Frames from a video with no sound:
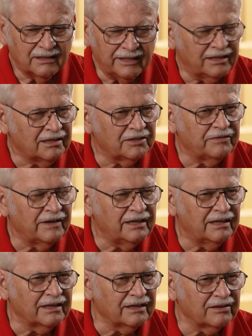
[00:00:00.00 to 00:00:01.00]
and you're not
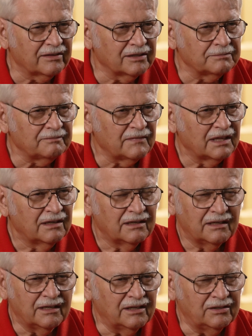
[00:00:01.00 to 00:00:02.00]
finding anything,
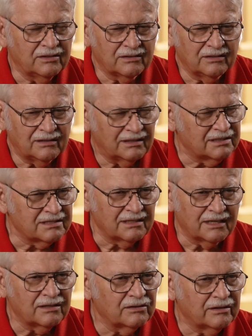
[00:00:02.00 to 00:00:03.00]
and your dog is
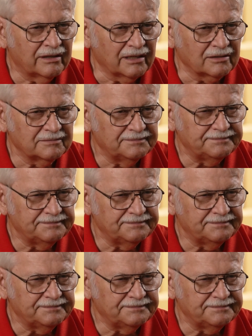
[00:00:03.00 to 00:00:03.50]
not alerting.